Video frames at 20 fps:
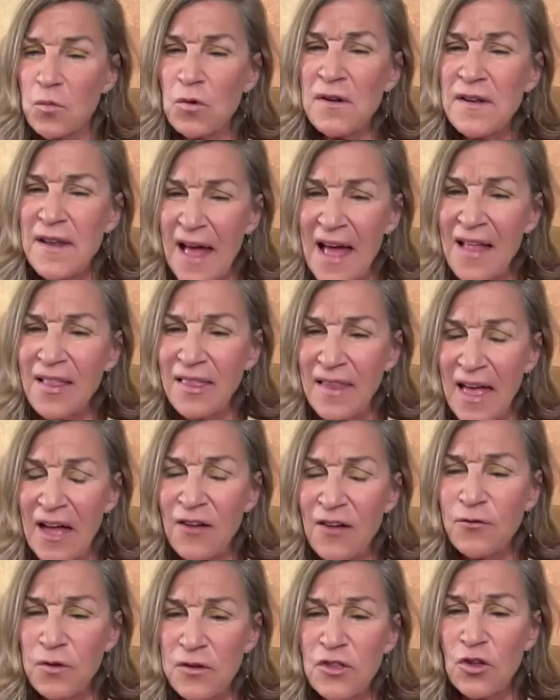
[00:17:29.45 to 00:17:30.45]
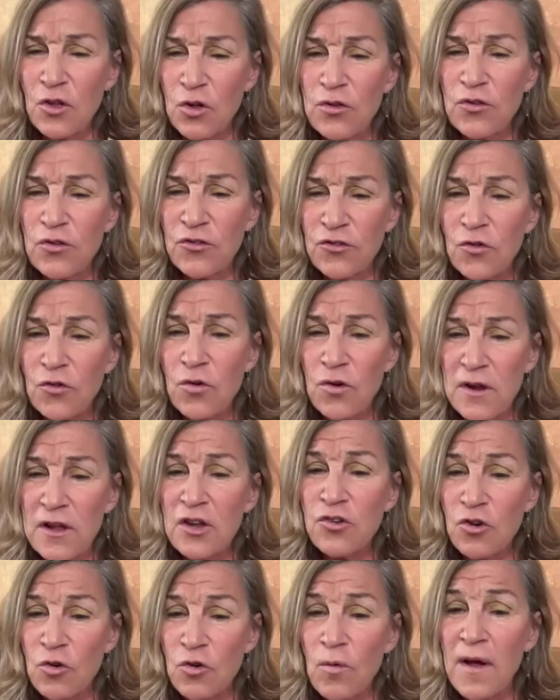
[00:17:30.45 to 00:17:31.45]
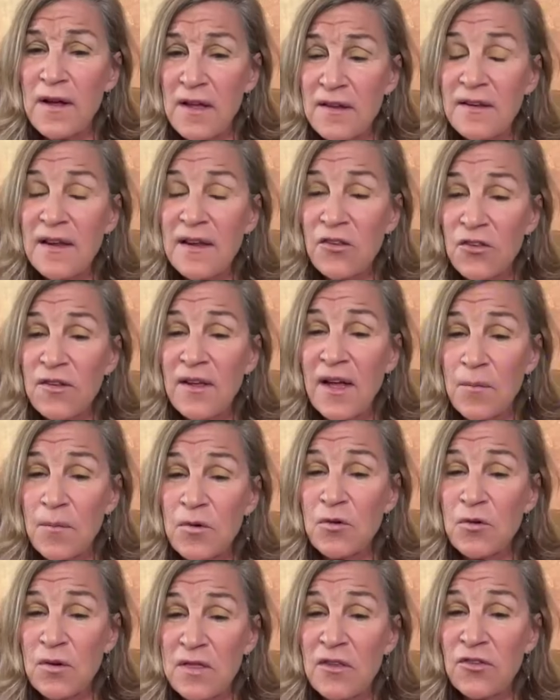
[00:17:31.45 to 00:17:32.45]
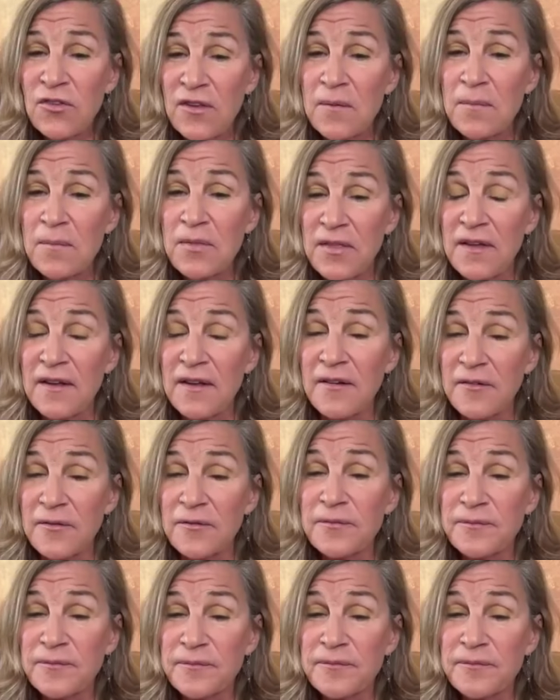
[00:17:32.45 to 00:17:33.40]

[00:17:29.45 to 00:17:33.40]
we're not left with the old story and you're recognizing I'm doing the same thing.